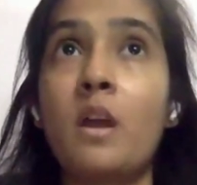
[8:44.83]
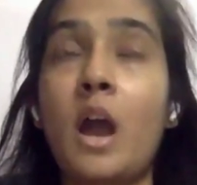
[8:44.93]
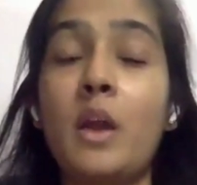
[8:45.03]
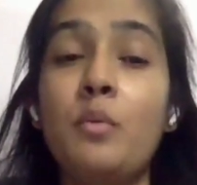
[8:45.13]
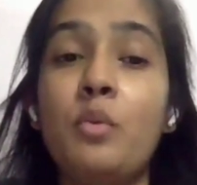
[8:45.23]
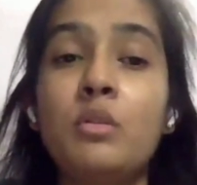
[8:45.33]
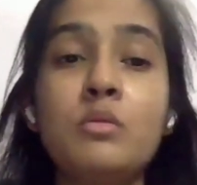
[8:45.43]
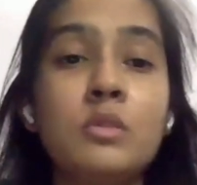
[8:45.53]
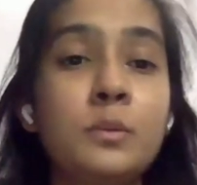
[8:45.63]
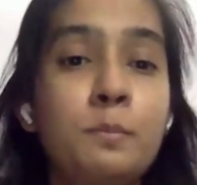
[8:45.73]
I want to
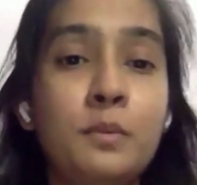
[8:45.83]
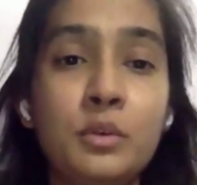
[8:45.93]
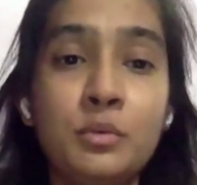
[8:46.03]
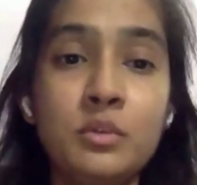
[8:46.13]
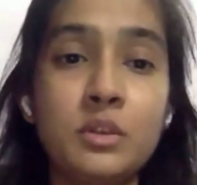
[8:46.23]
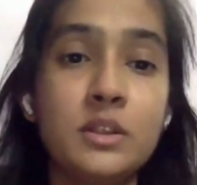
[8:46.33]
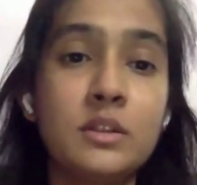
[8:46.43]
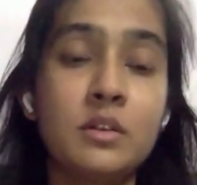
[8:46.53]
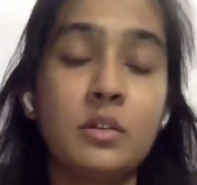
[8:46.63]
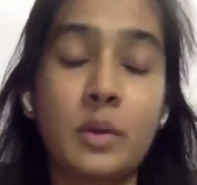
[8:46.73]
conclude
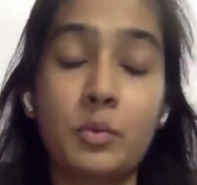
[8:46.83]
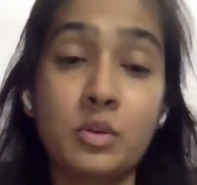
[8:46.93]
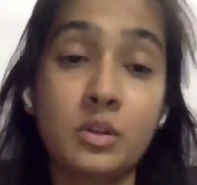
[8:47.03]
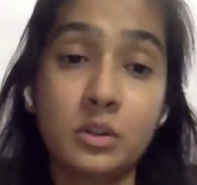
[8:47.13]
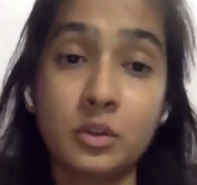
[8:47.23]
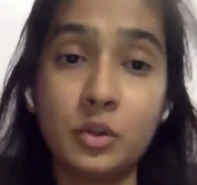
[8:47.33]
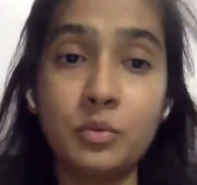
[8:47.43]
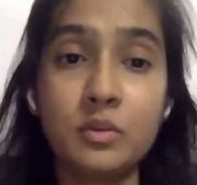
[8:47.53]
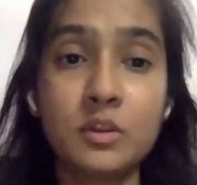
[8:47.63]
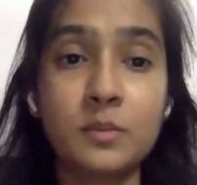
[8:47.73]

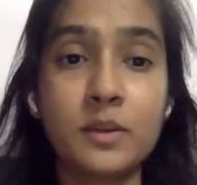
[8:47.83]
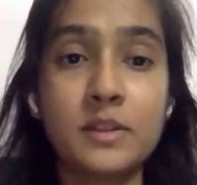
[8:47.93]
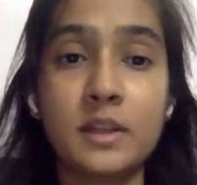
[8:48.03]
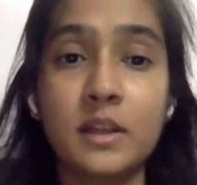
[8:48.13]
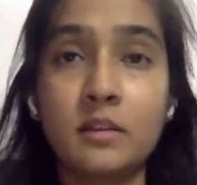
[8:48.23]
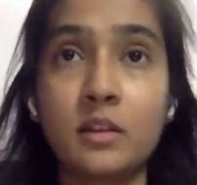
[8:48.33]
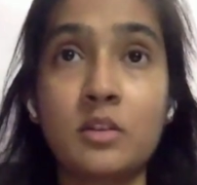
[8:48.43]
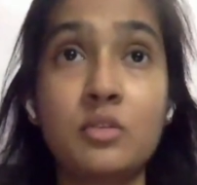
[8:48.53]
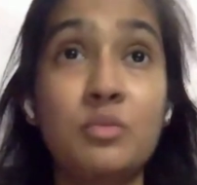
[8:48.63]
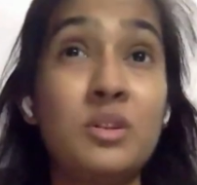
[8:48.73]
this by saying that
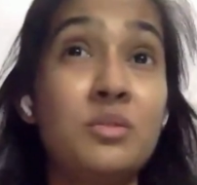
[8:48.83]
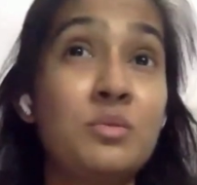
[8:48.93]
you need